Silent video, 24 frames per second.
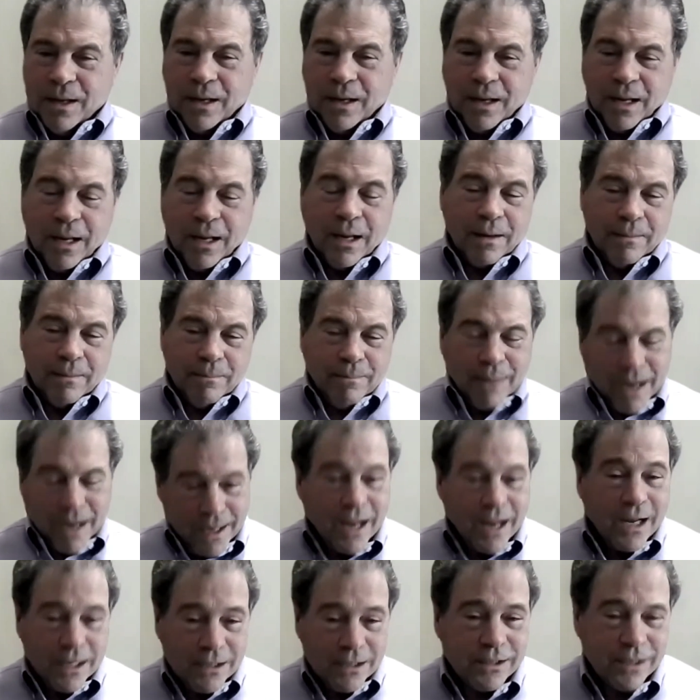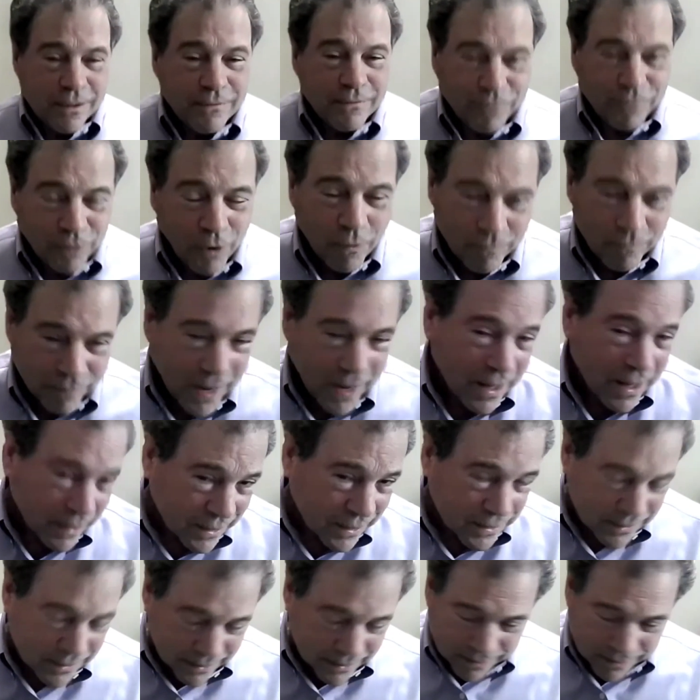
And my days at Flo Valley as